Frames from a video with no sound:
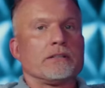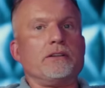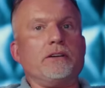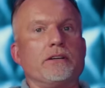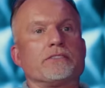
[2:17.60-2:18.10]

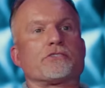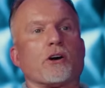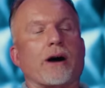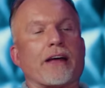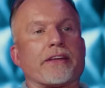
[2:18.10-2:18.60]
and
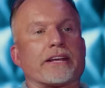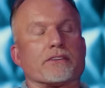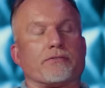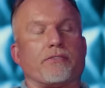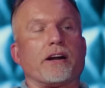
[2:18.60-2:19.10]
so I think it's
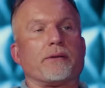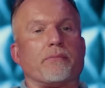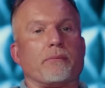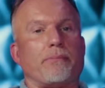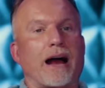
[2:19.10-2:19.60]
very
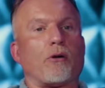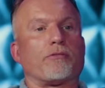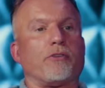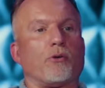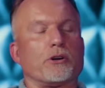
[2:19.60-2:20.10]

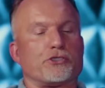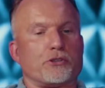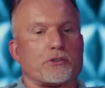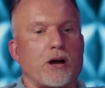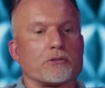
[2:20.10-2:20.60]
powerful what you
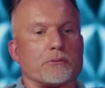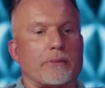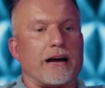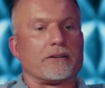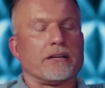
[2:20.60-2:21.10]
talked
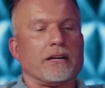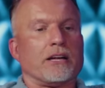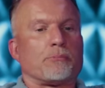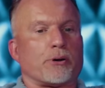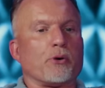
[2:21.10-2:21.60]
about.
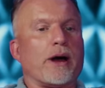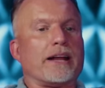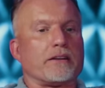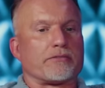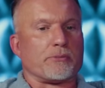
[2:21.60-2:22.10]

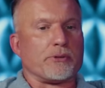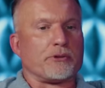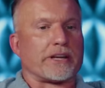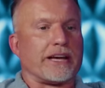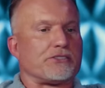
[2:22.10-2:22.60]
Proactive
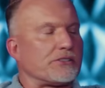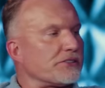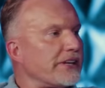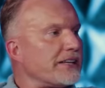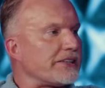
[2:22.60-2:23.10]
communication
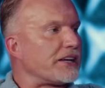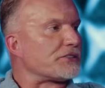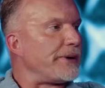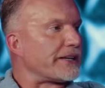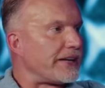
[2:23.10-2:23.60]
sets
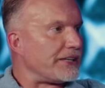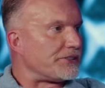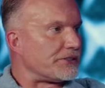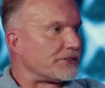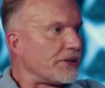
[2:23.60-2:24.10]

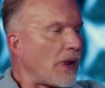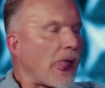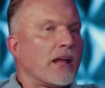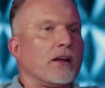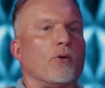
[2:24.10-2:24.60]
expectations. It
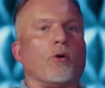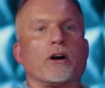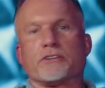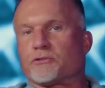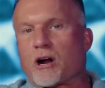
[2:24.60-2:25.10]
does. What
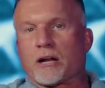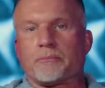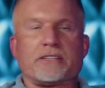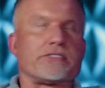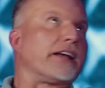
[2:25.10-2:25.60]
has Ron
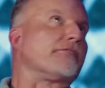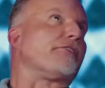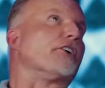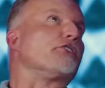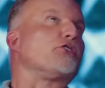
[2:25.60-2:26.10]
been saying
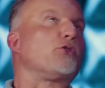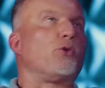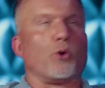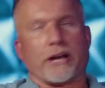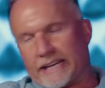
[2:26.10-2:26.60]
for
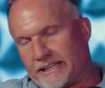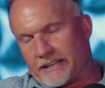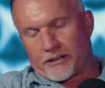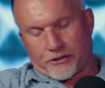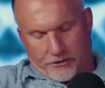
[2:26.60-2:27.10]
20
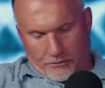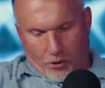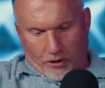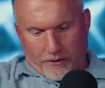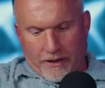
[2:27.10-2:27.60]
years or more?